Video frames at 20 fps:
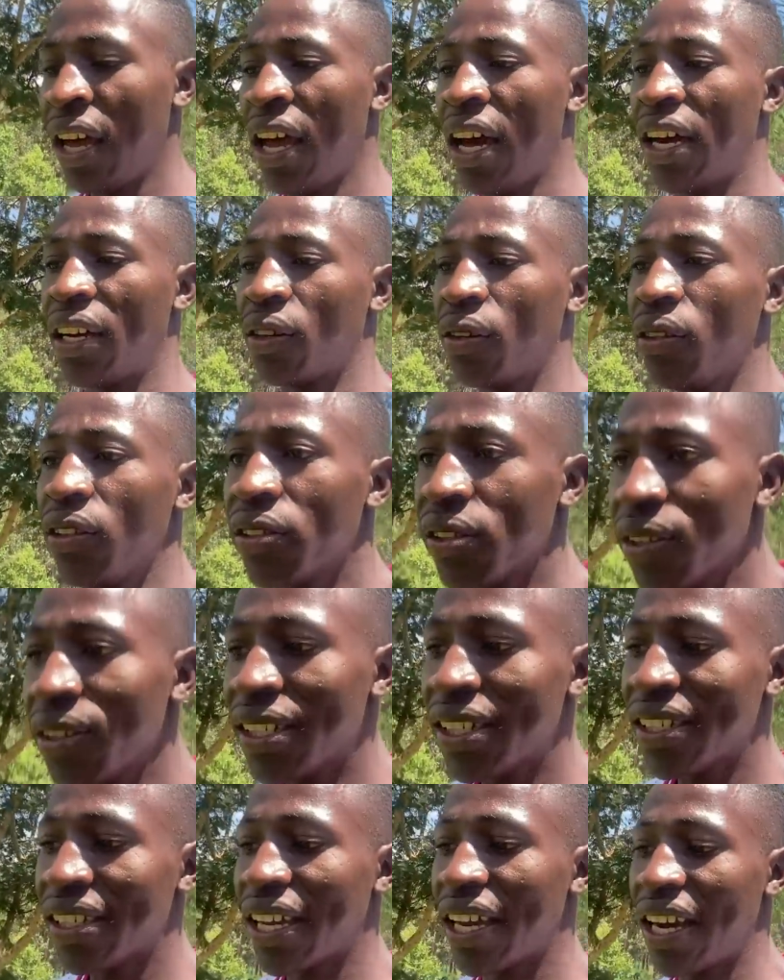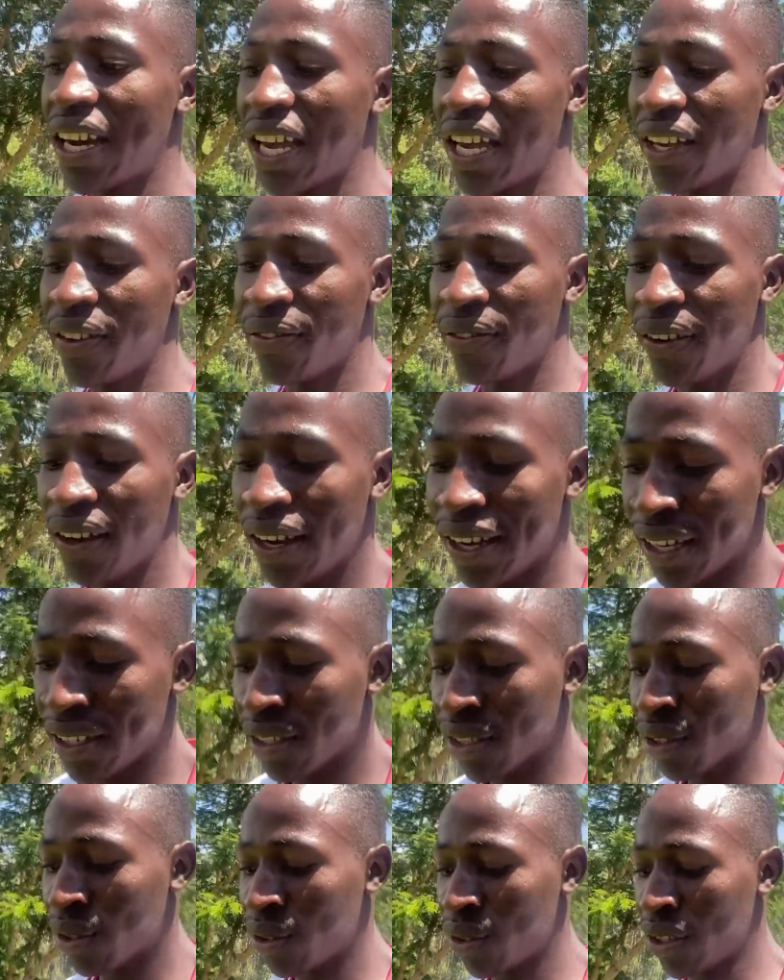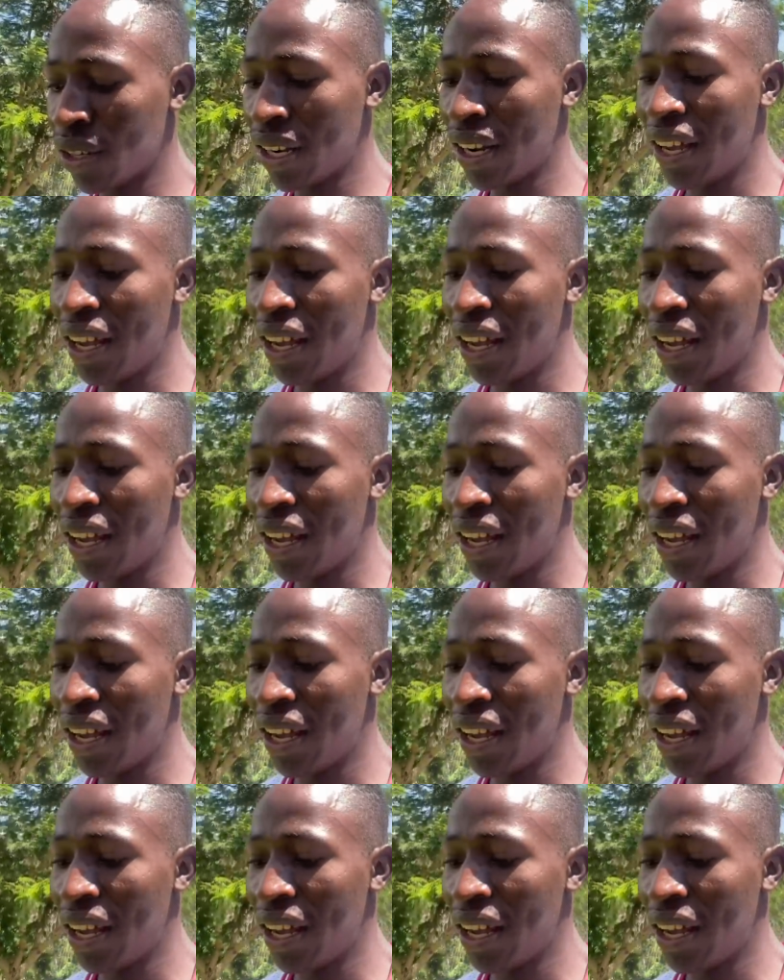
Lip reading: and also it is a life lesson